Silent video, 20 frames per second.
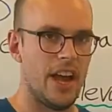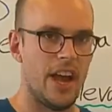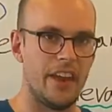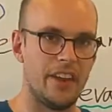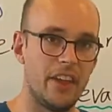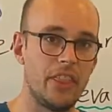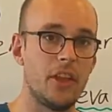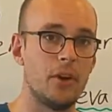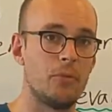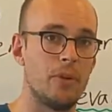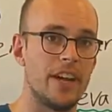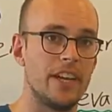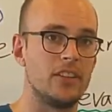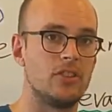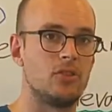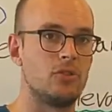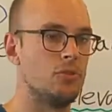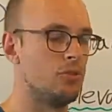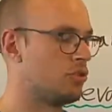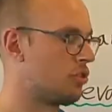Another way
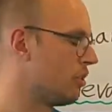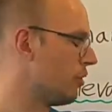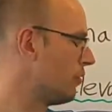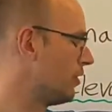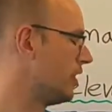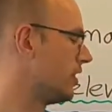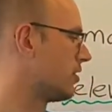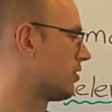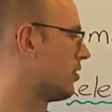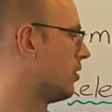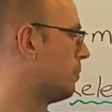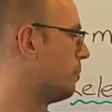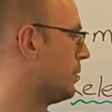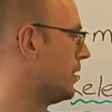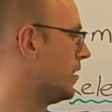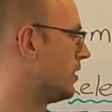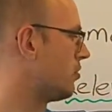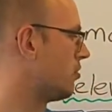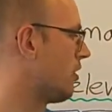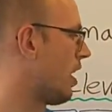to show this could
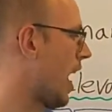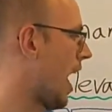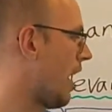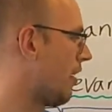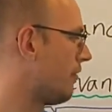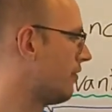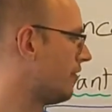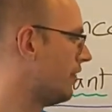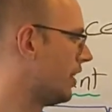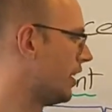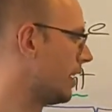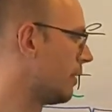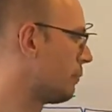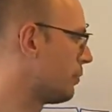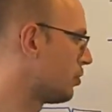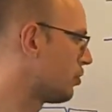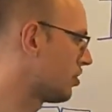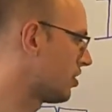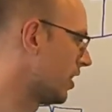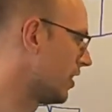be to have the
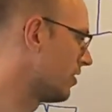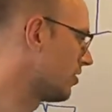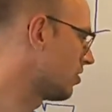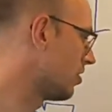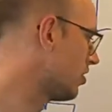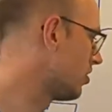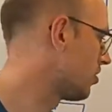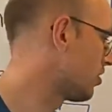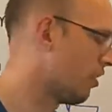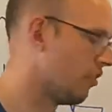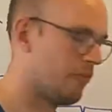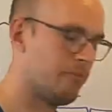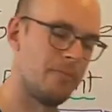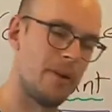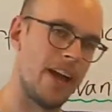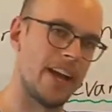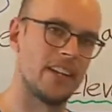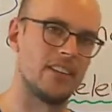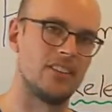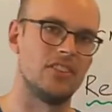percentage of
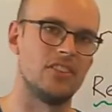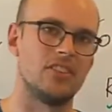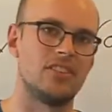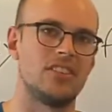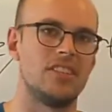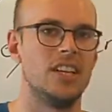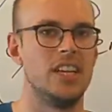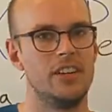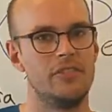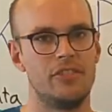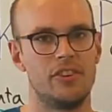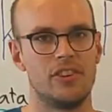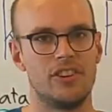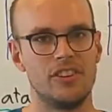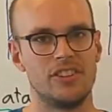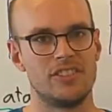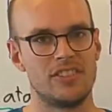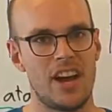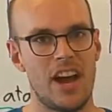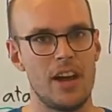packages delivered
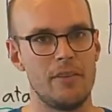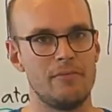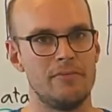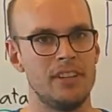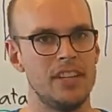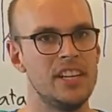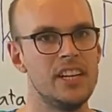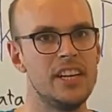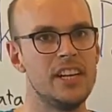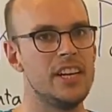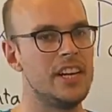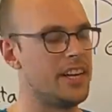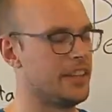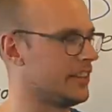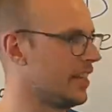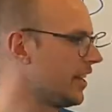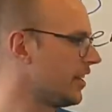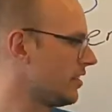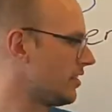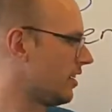on time.
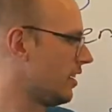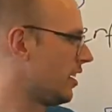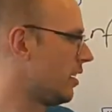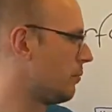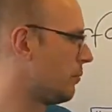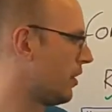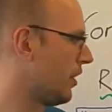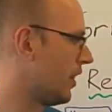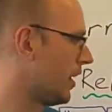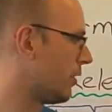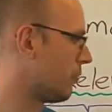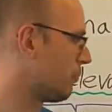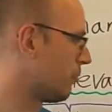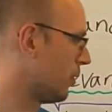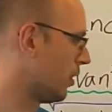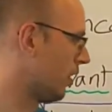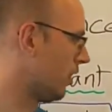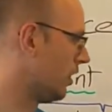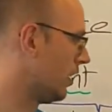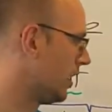And that is a number that
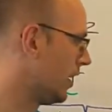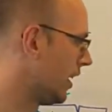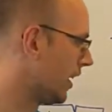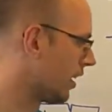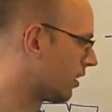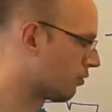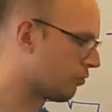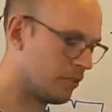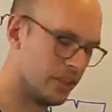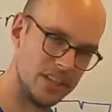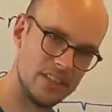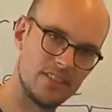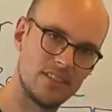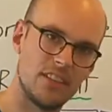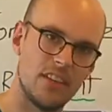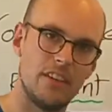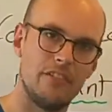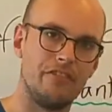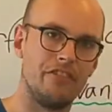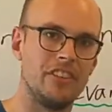will
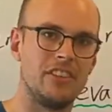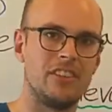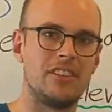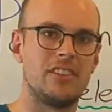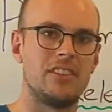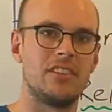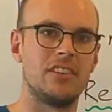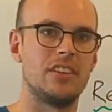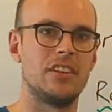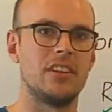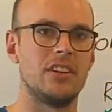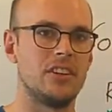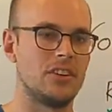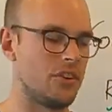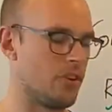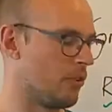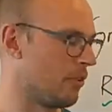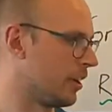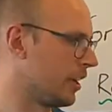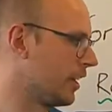increase if it's
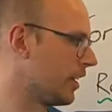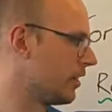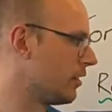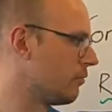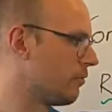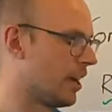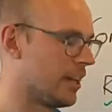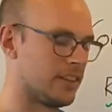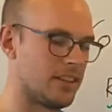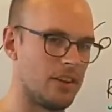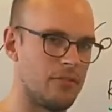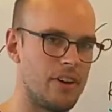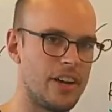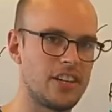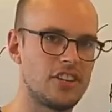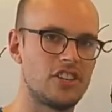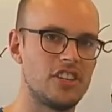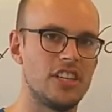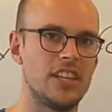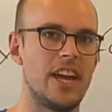going in the right
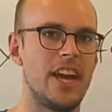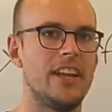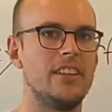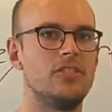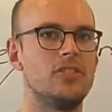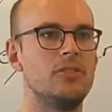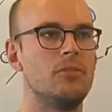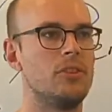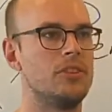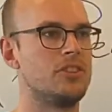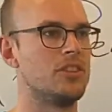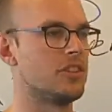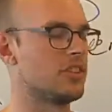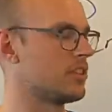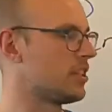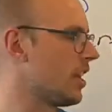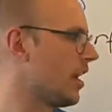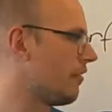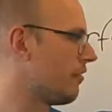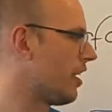direction, and you will
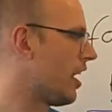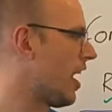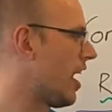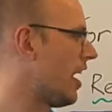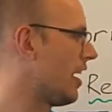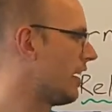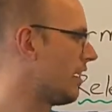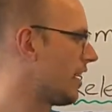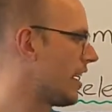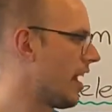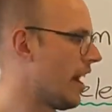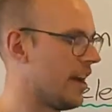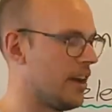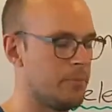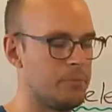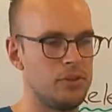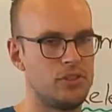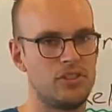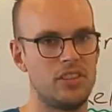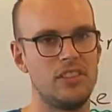just have a
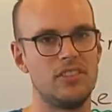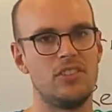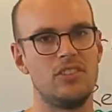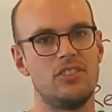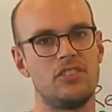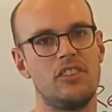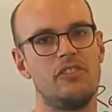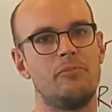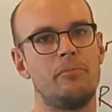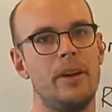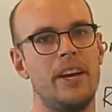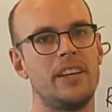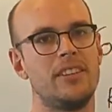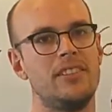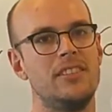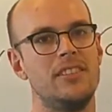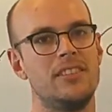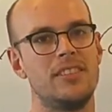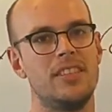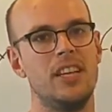higher percentage of
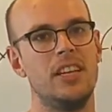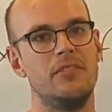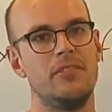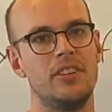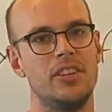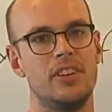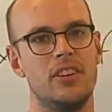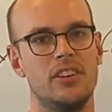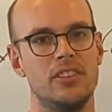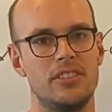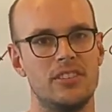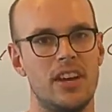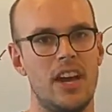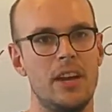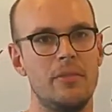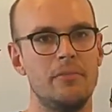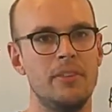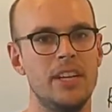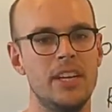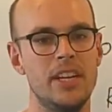packages delivered on
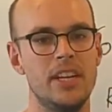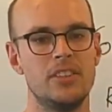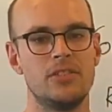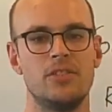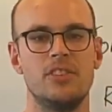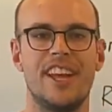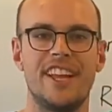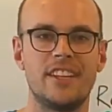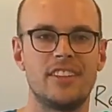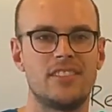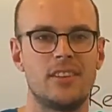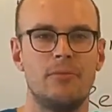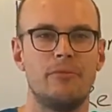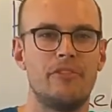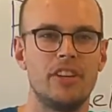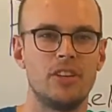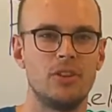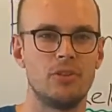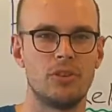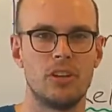time. So that is
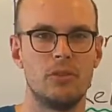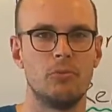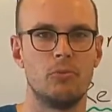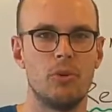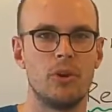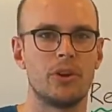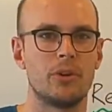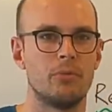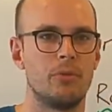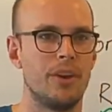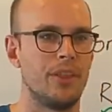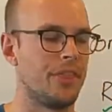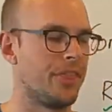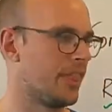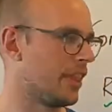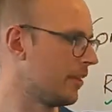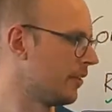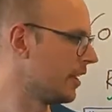something you can work with.